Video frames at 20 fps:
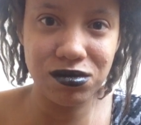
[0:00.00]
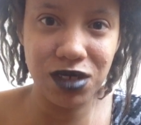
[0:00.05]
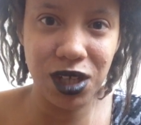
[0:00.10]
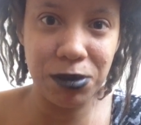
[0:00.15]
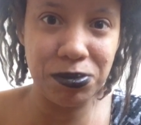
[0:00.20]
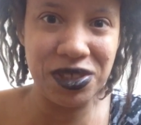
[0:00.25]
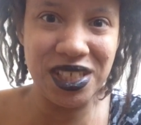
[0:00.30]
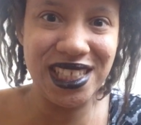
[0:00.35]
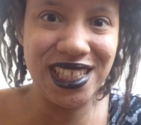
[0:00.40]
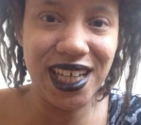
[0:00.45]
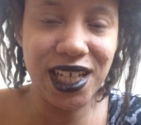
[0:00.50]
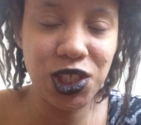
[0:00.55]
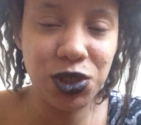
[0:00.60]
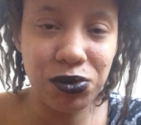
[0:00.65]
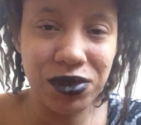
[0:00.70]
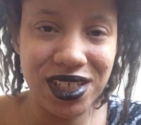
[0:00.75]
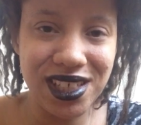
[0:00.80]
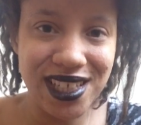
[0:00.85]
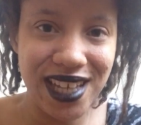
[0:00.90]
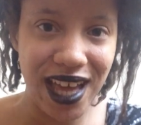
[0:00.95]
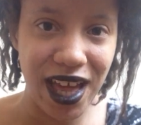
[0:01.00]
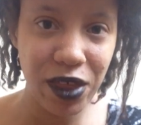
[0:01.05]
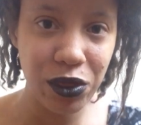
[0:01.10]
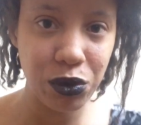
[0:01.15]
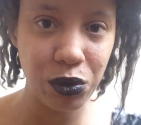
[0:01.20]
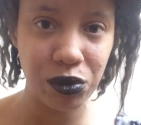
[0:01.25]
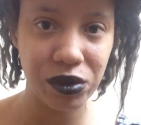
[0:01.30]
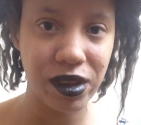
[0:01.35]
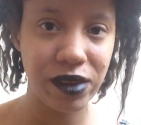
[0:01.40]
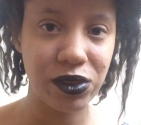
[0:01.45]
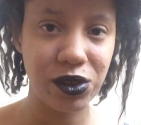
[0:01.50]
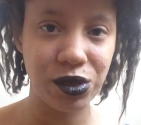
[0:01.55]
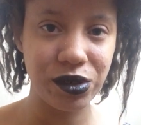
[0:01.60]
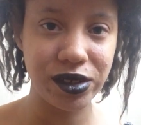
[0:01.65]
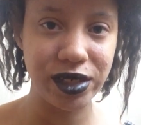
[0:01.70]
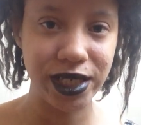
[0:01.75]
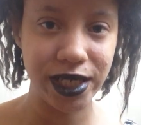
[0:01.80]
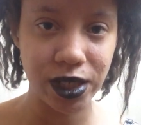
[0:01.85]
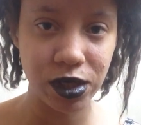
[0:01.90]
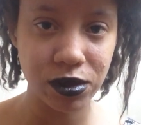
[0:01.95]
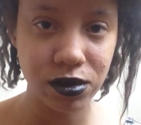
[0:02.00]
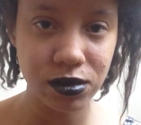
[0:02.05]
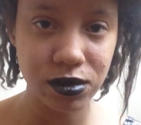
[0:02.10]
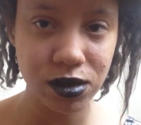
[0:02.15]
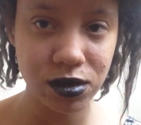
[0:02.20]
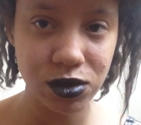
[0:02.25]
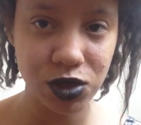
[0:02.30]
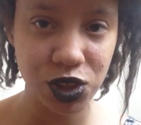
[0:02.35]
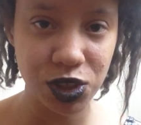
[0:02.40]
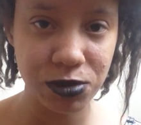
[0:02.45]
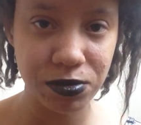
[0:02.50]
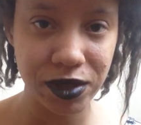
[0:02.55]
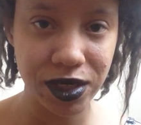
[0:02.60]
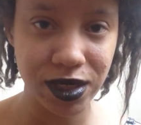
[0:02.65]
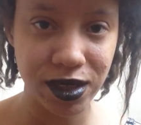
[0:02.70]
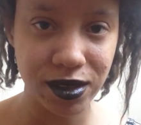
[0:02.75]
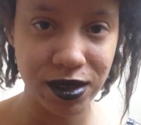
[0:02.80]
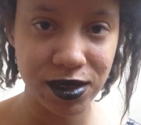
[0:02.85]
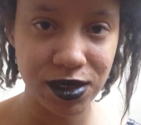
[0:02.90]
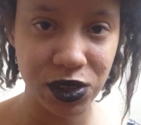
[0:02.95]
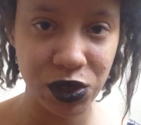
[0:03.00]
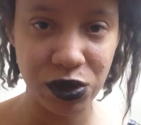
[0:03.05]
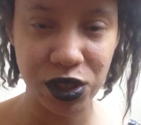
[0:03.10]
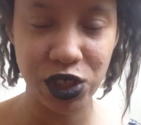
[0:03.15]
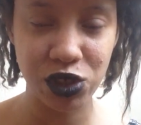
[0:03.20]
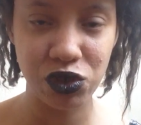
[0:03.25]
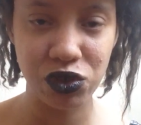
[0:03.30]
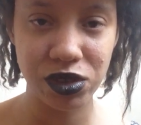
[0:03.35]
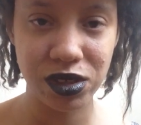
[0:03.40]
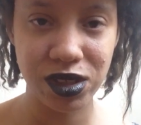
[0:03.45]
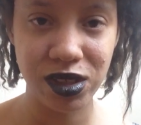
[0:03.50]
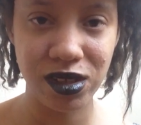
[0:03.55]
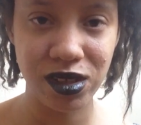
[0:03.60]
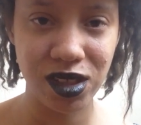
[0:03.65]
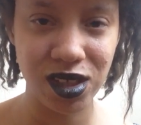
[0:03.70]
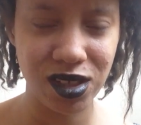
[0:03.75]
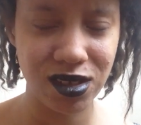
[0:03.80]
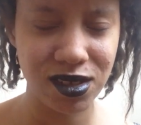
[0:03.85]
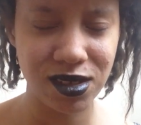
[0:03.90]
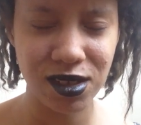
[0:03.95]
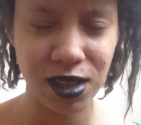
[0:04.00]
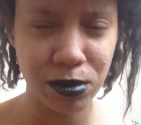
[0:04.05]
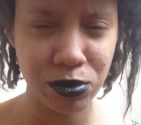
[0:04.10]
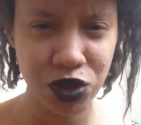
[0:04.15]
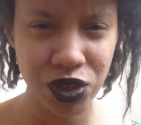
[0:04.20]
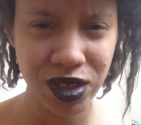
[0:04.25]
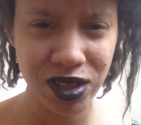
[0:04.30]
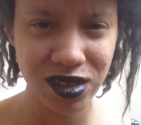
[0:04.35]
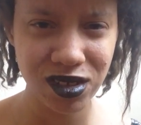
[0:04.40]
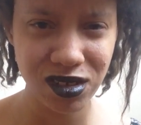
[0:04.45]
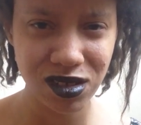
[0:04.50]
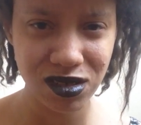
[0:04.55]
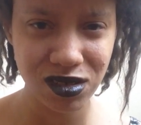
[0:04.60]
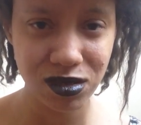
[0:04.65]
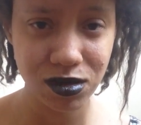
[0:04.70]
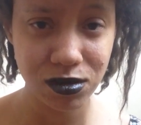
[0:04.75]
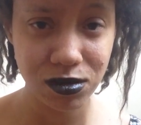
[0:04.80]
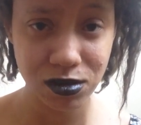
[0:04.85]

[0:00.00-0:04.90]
obsessed with death, or that they're killers just because they're interested in these subjects?